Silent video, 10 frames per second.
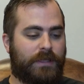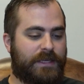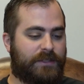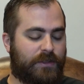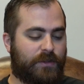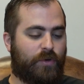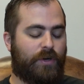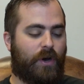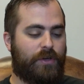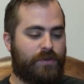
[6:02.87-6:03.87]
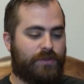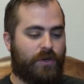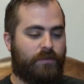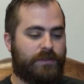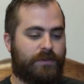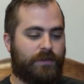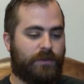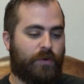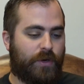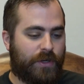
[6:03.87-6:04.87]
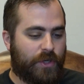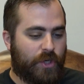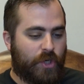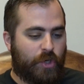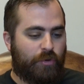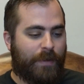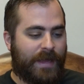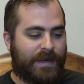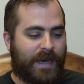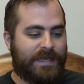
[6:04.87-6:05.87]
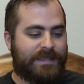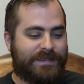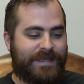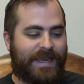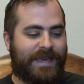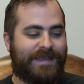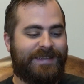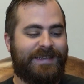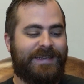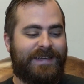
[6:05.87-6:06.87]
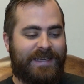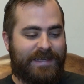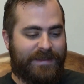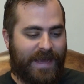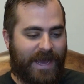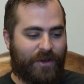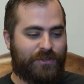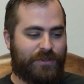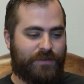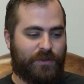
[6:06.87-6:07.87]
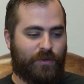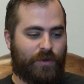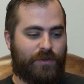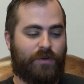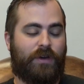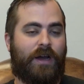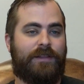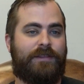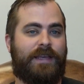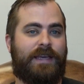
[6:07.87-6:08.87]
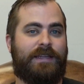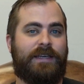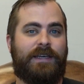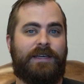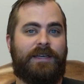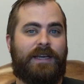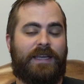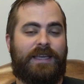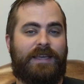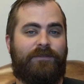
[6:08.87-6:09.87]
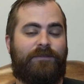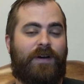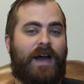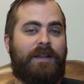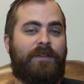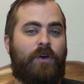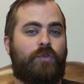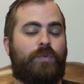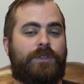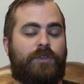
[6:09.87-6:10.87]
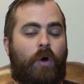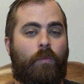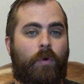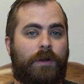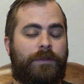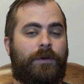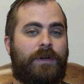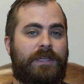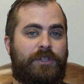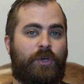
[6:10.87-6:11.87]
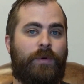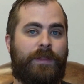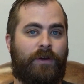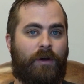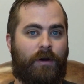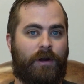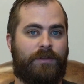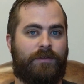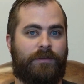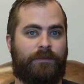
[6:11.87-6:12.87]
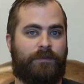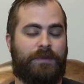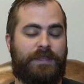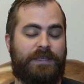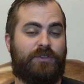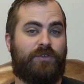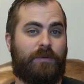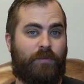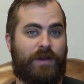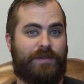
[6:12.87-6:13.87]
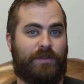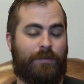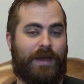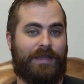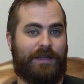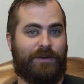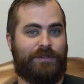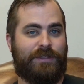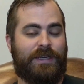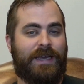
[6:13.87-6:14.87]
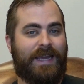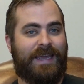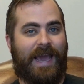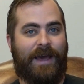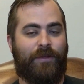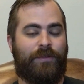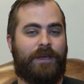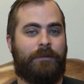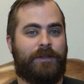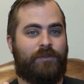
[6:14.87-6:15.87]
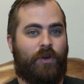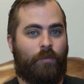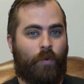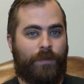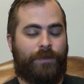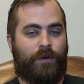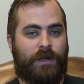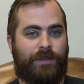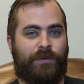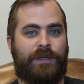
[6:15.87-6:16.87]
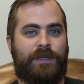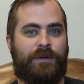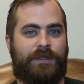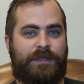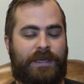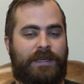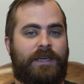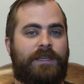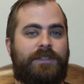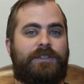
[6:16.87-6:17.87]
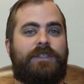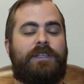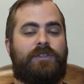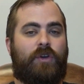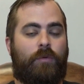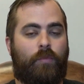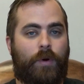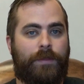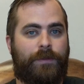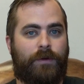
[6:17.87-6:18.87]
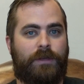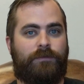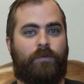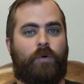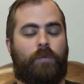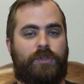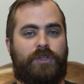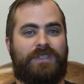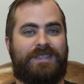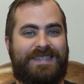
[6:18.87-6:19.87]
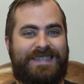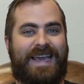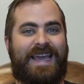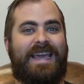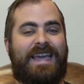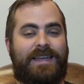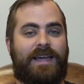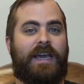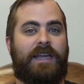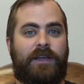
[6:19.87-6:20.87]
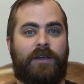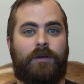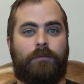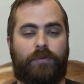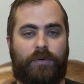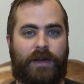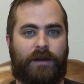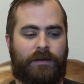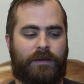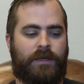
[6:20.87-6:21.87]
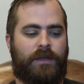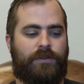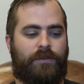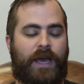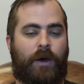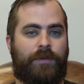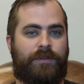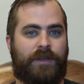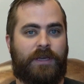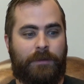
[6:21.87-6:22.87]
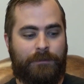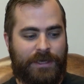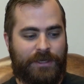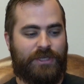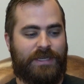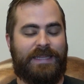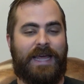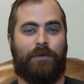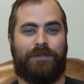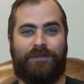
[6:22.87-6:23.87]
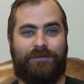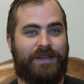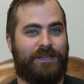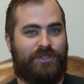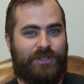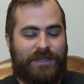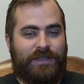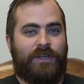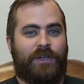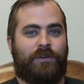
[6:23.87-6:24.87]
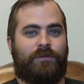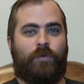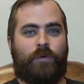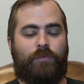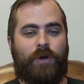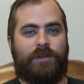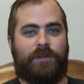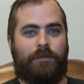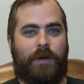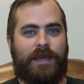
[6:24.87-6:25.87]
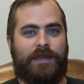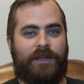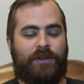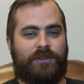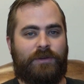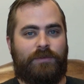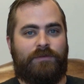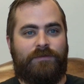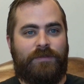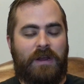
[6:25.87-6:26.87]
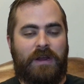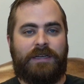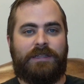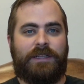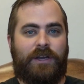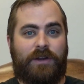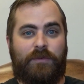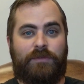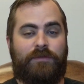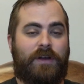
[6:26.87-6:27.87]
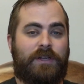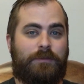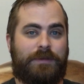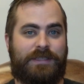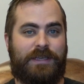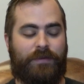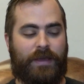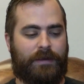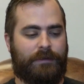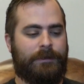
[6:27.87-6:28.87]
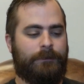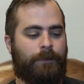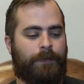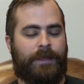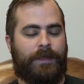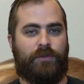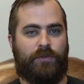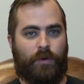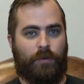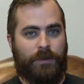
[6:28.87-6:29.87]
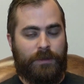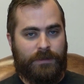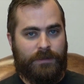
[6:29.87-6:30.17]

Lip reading: bless the Lord, all you servants of the Lord, who by night stand in the house of the Lord." So God said, find those with Psalm 132 in their hearts. These are the presence pioneers. Gather them in Psalm 133 unity to see Psalm 134, which is day and night prayer. So that was the commission and that was the vision for Presence Pioneers. It was very clear and it was very specific. And so